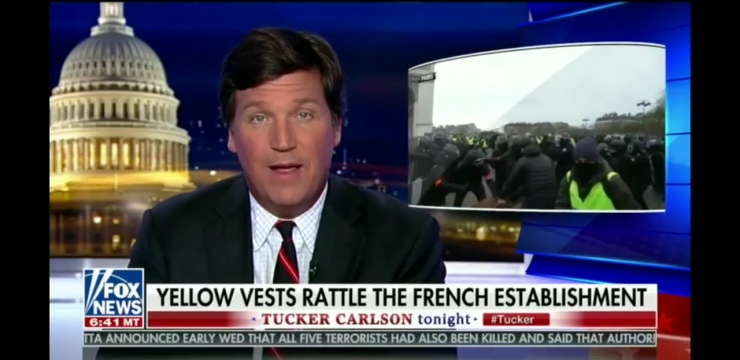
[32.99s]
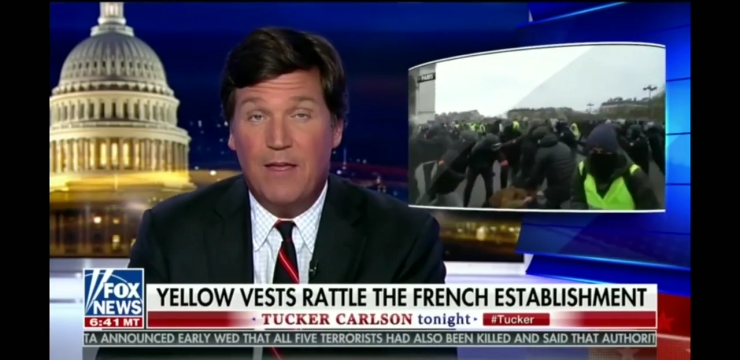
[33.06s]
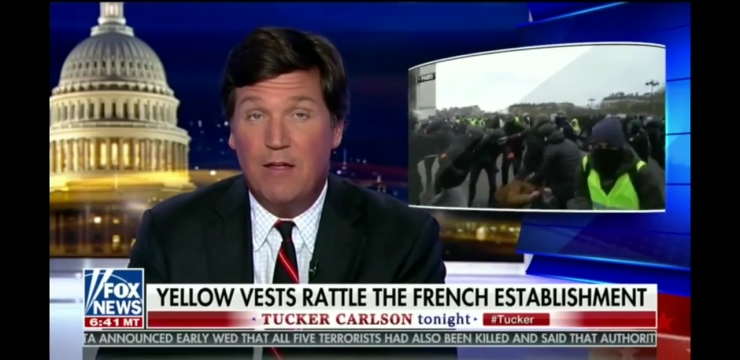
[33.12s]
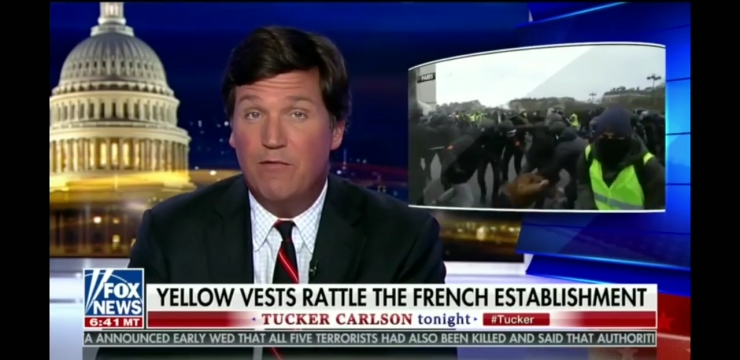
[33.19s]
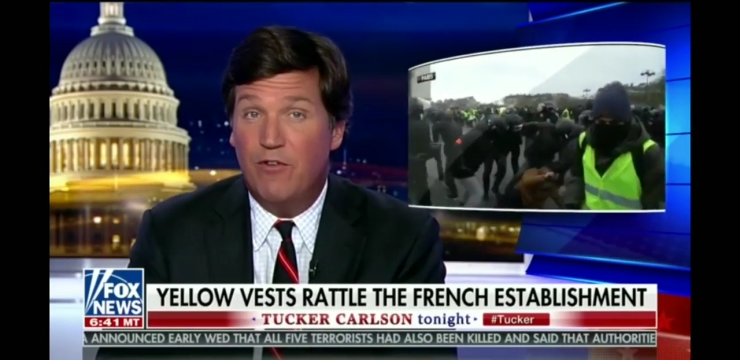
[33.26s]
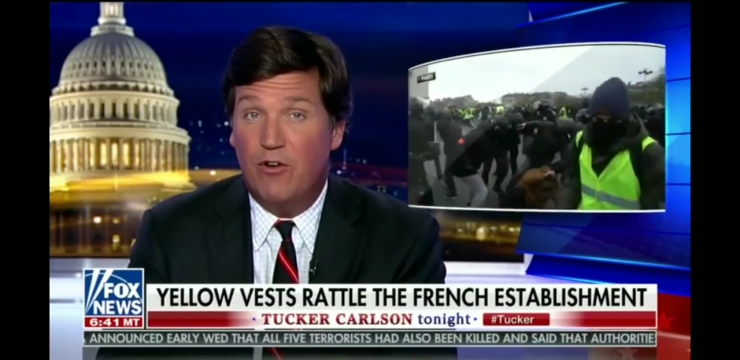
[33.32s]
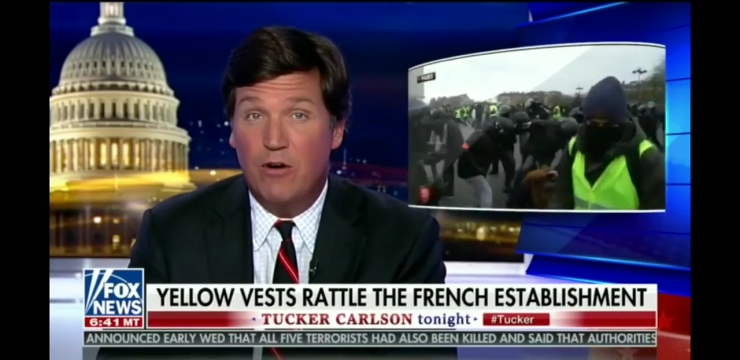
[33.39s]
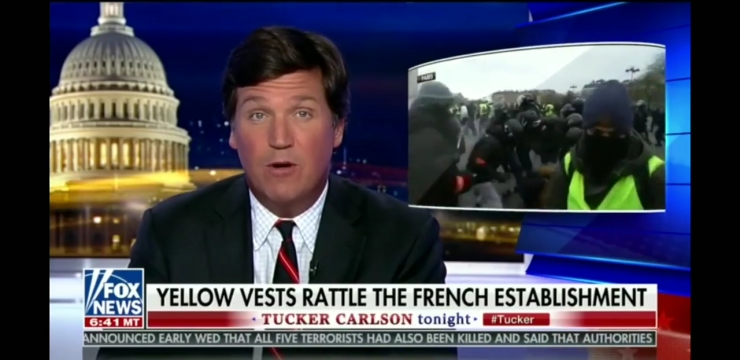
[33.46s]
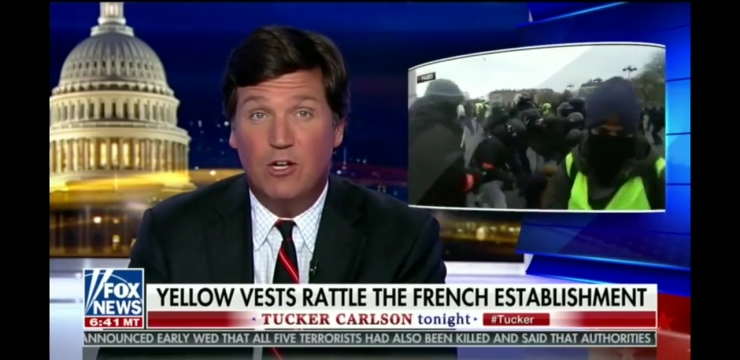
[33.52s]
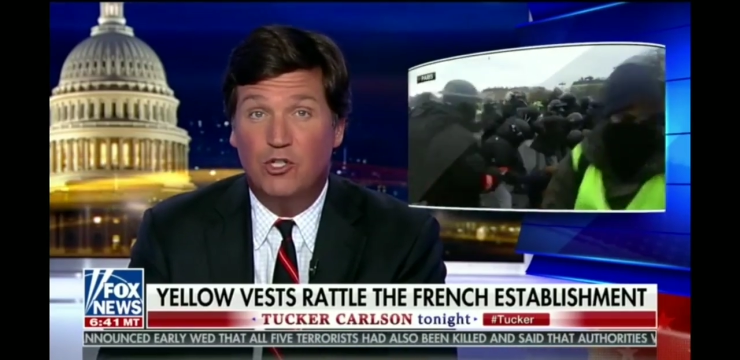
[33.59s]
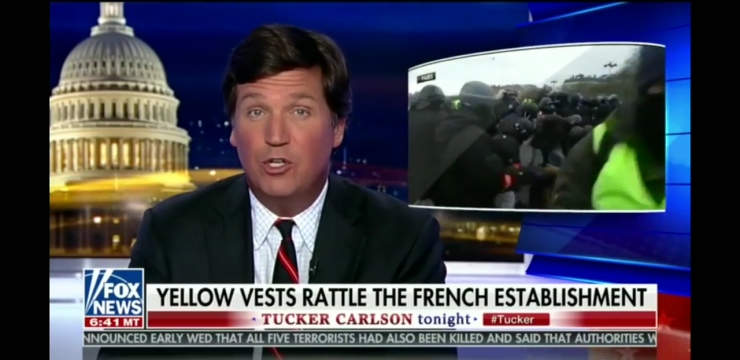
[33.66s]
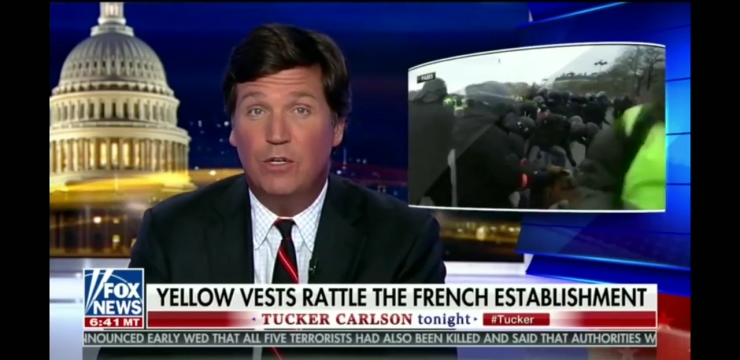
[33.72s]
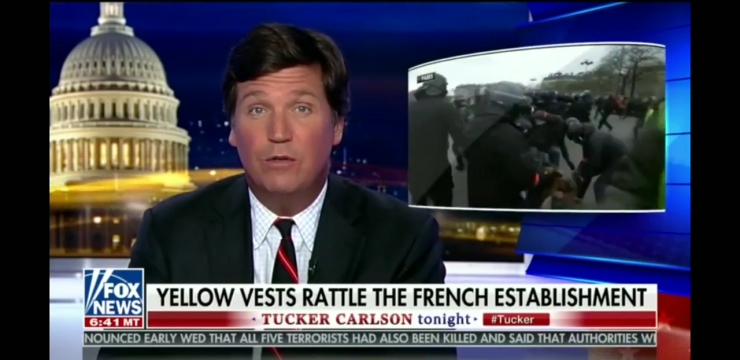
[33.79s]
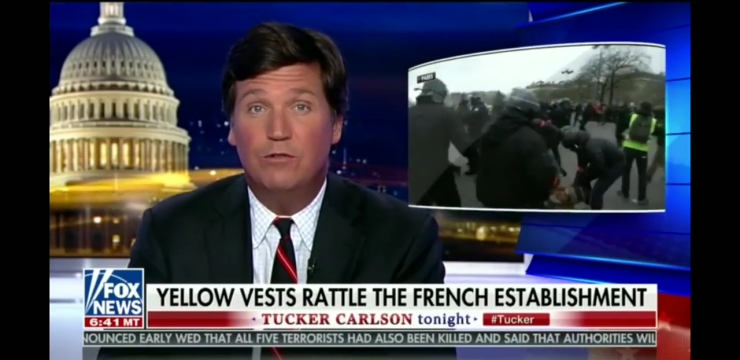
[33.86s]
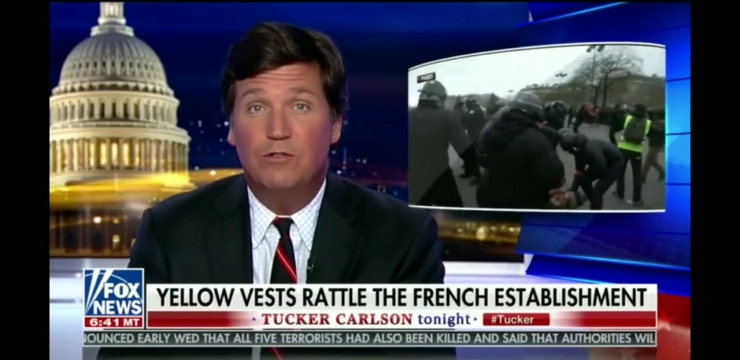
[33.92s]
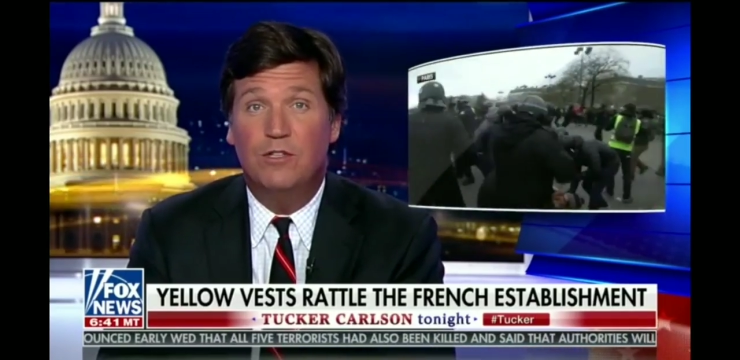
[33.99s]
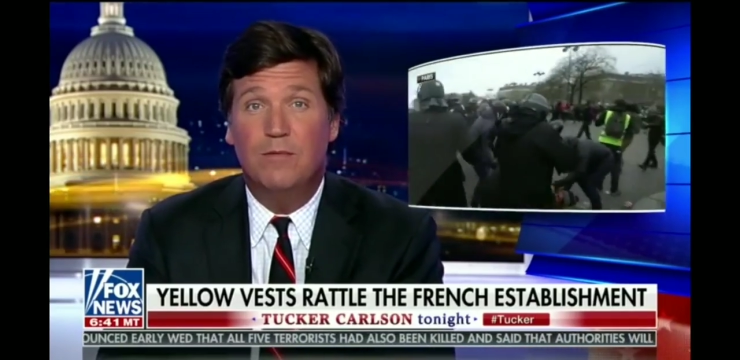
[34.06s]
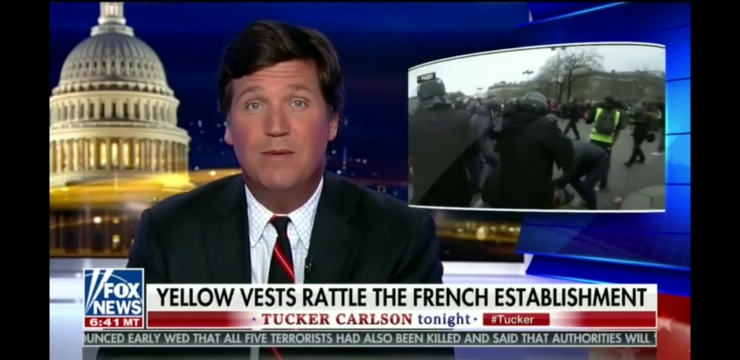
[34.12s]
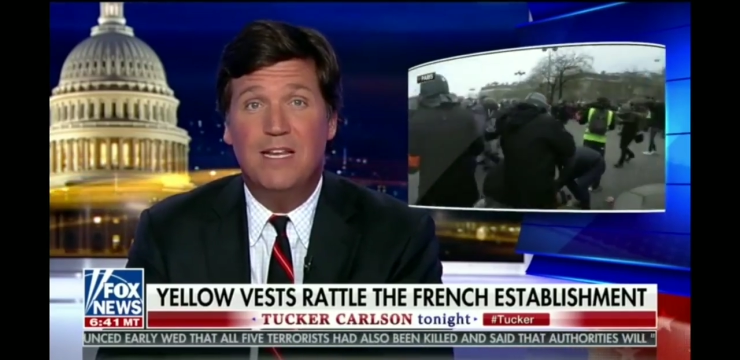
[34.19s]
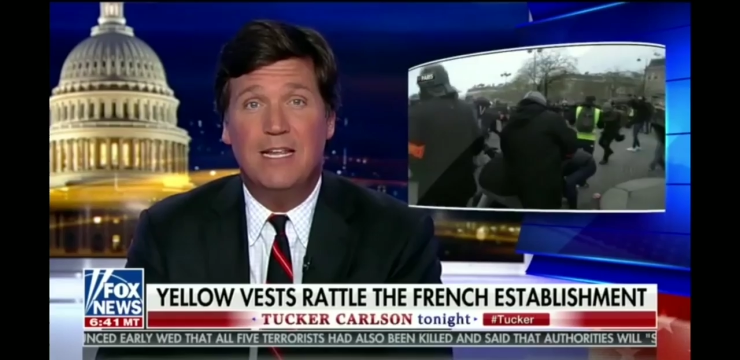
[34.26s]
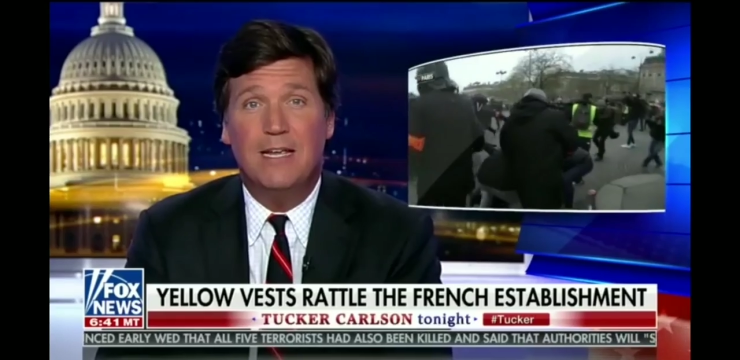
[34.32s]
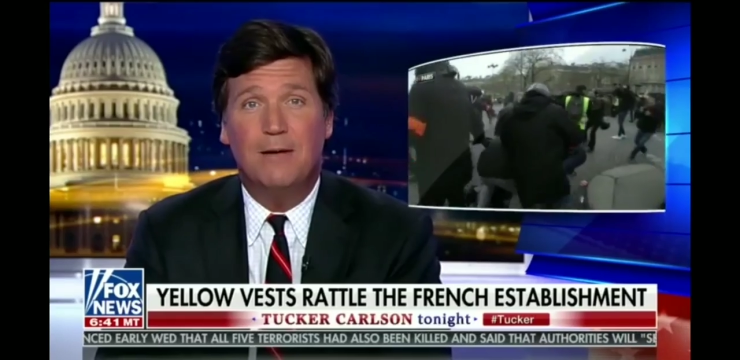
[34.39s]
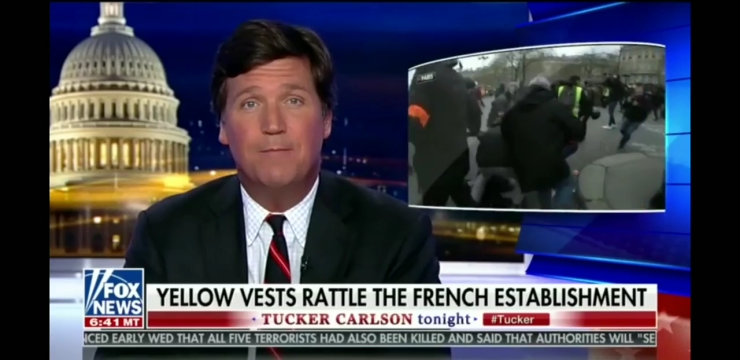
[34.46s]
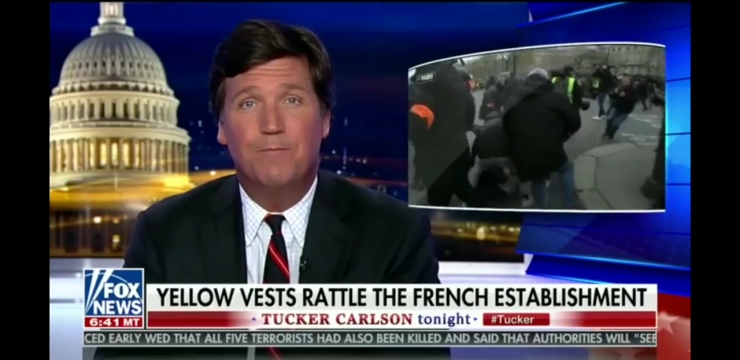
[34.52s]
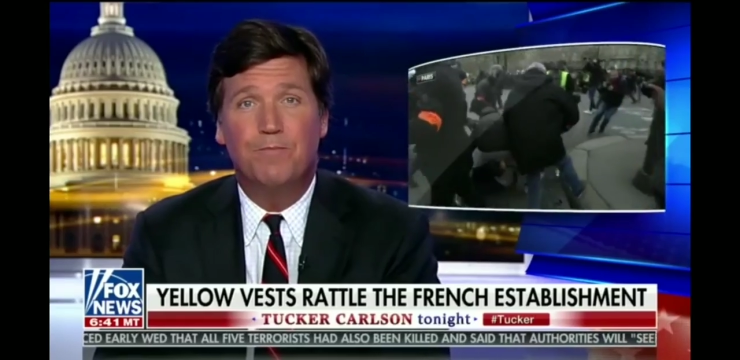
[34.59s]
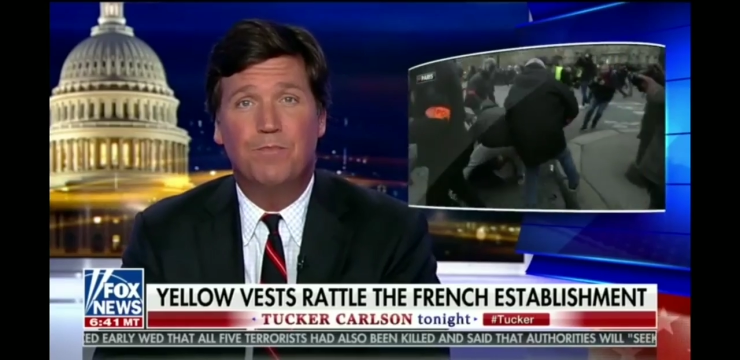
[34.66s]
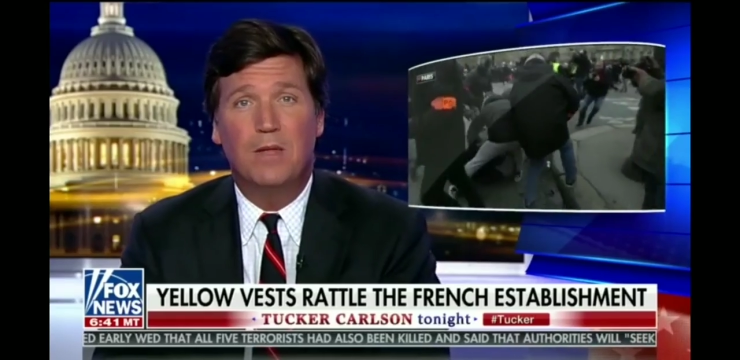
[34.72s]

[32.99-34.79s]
and that very much includes the media.